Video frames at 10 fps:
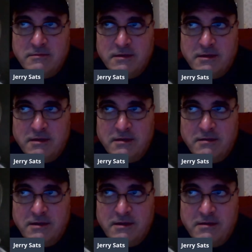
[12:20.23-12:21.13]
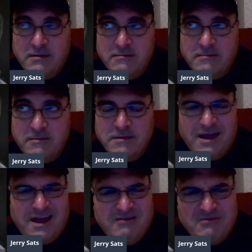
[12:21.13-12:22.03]
and
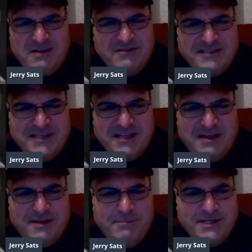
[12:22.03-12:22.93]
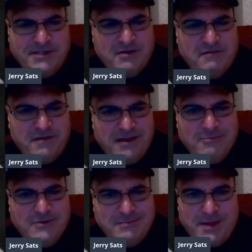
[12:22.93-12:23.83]
I don't even see like Mischief Night
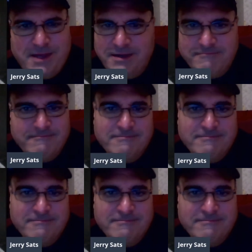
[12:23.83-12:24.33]
was big.